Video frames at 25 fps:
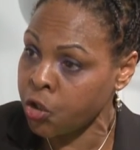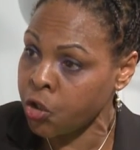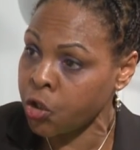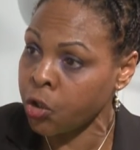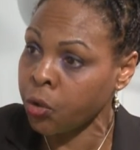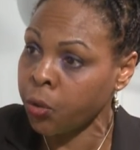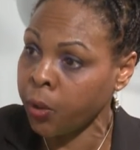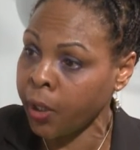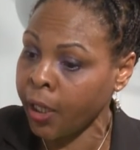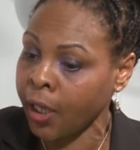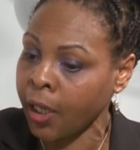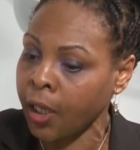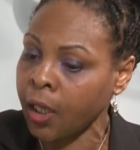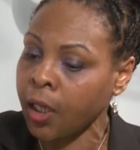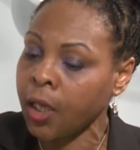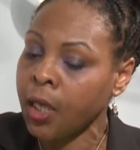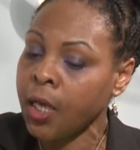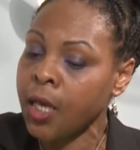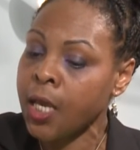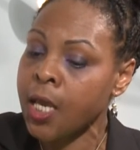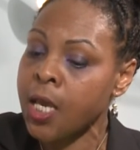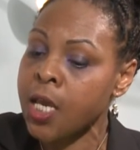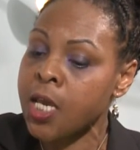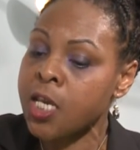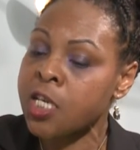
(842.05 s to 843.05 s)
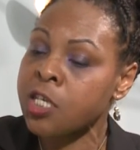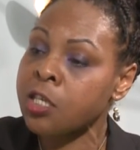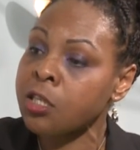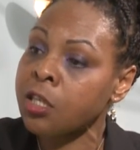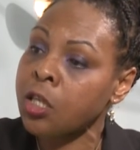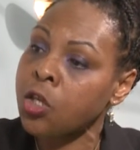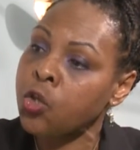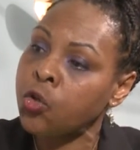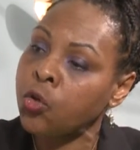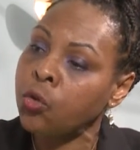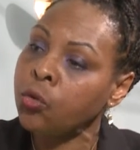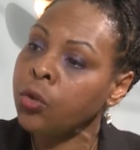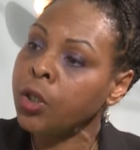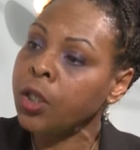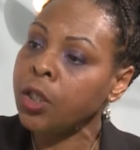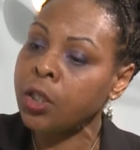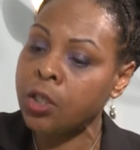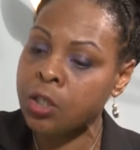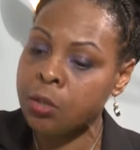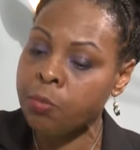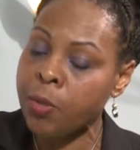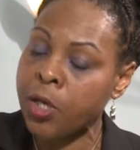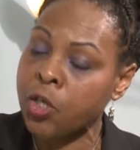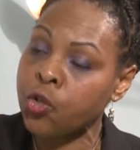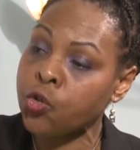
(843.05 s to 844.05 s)
doing is that you need
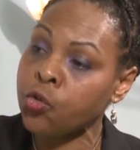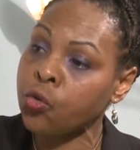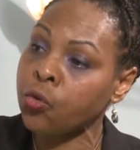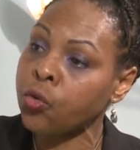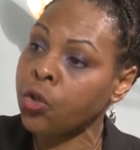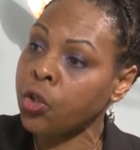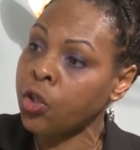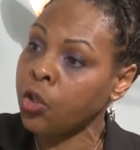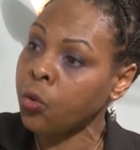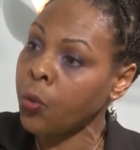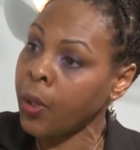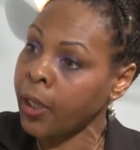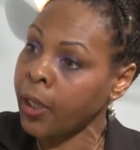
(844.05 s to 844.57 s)
to make sure that you